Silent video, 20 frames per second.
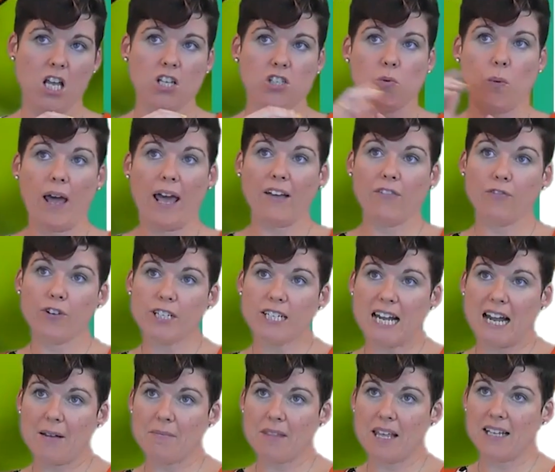So every
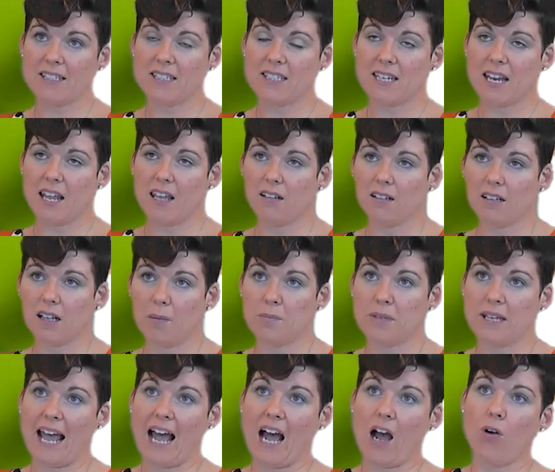time that snail
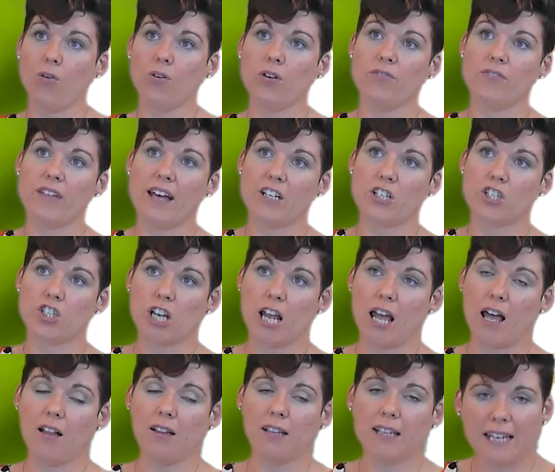comes out of that
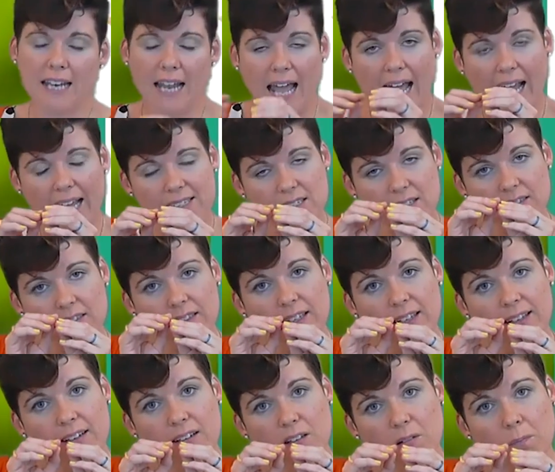shell, it adds a
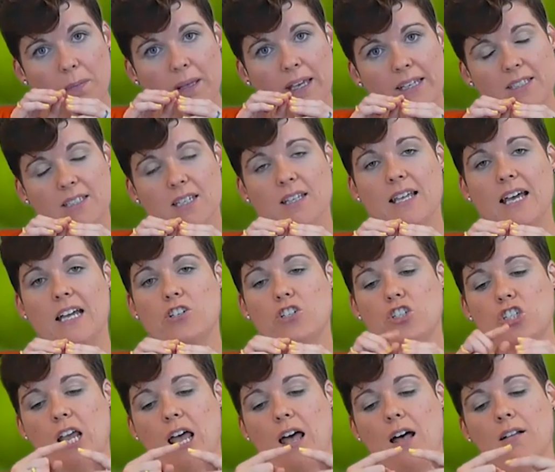little bit to that
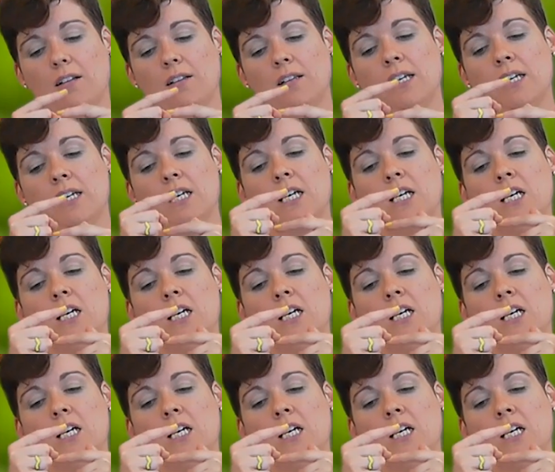shell,